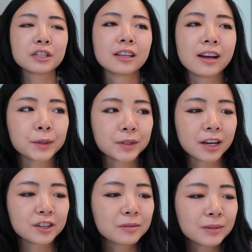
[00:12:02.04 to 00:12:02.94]
to the next
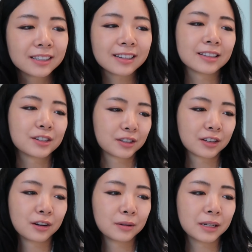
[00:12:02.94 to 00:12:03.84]
recession because that's
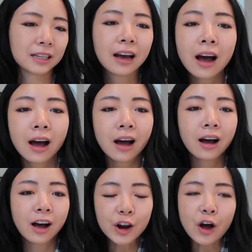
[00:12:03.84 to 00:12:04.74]
just going to be
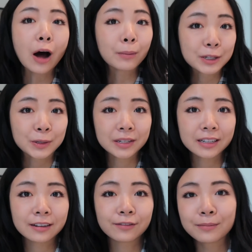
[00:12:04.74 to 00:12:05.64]
an
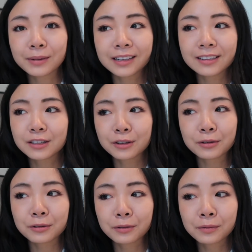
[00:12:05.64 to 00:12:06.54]
opportunity for me
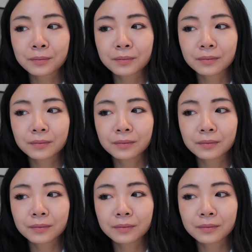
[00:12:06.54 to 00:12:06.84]
to